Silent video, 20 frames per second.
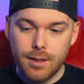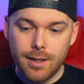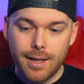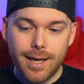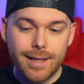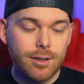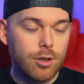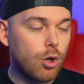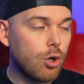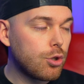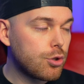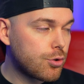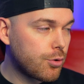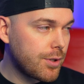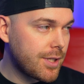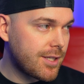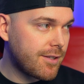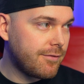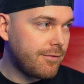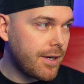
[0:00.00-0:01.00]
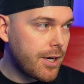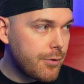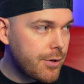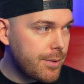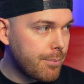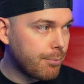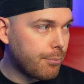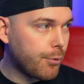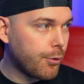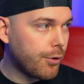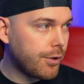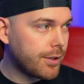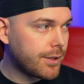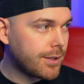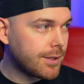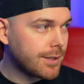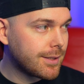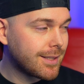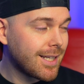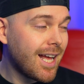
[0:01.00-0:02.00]
And also, it's very
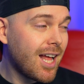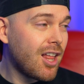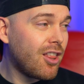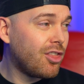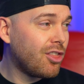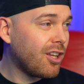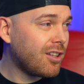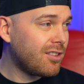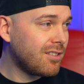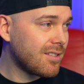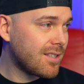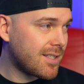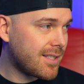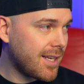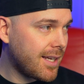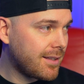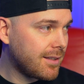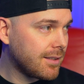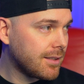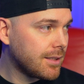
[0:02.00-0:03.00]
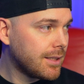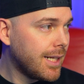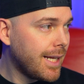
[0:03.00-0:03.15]
important not to settle.